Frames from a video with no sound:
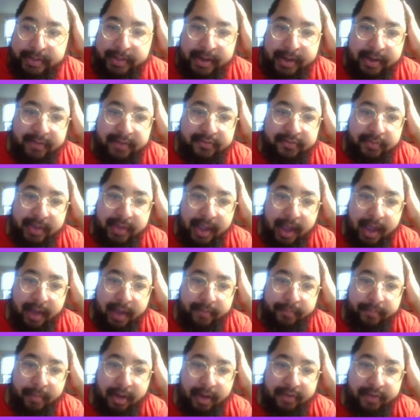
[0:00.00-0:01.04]
lands, we
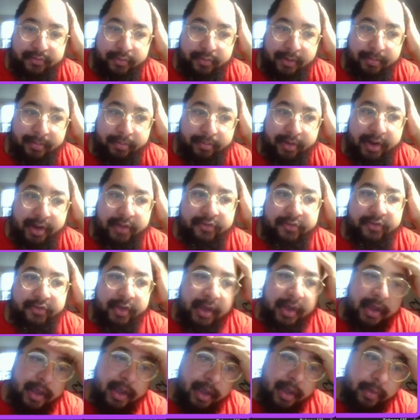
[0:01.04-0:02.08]
have Mosswork Bridge
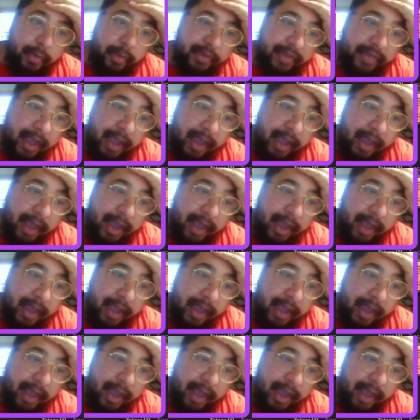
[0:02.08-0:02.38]
with